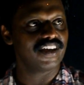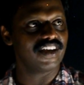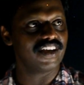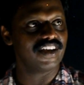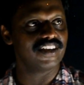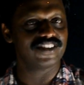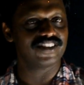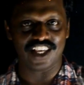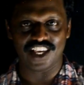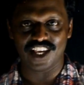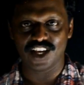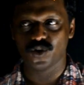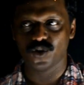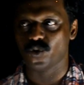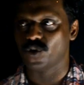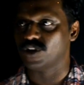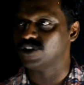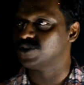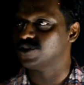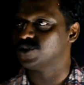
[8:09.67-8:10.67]
is
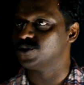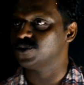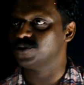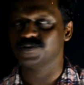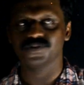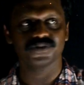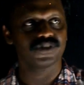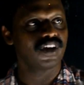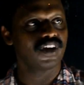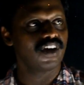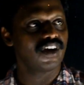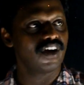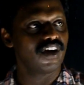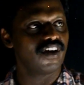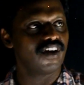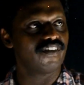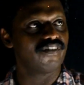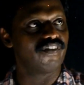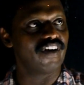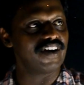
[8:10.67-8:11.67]
equal to
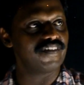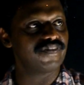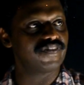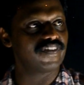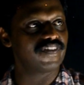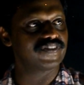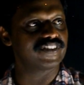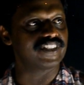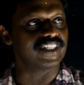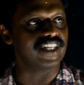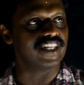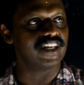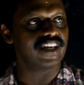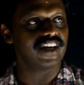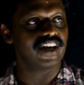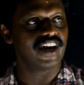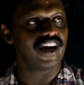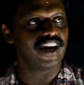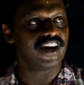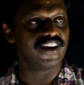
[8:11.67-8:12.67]
150
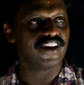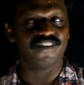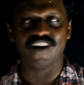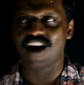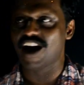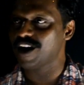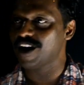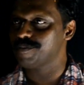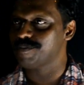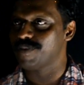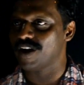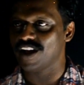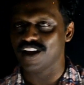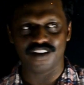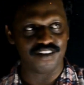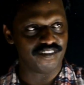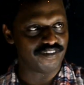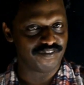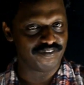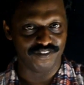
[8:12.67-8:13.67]
divided by
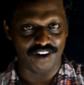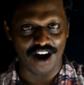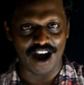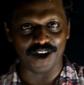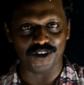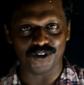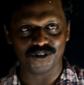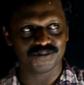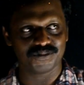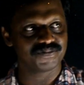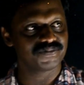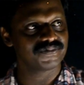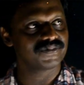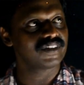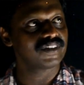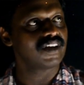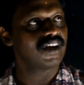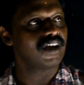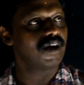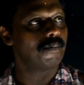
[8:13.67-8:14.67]
5
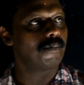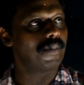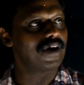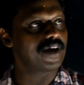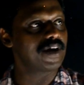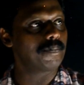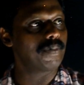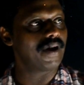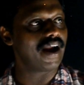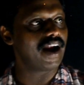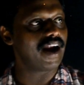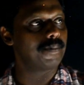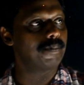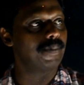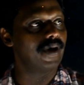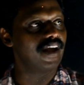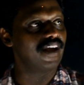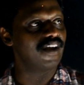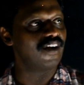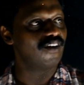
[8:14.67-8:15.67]
multiplied
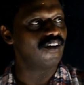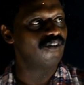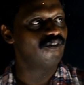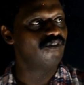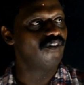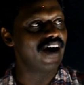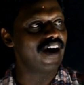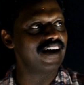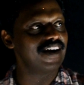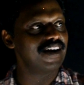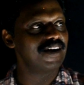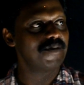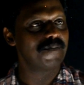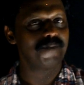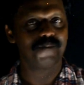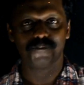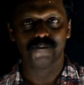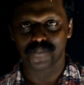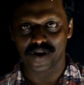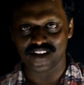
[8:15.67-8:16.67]
by 1
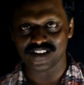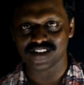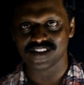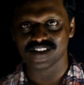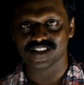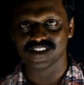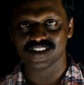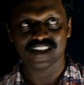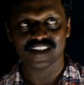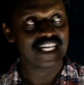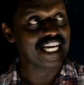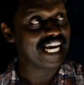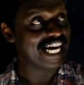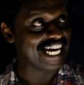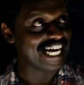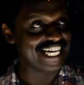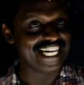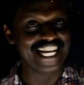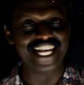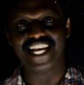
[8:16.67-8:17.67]
plus
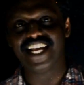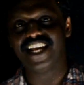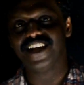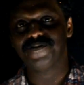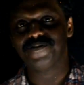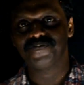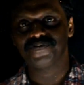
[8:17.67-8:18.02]
D.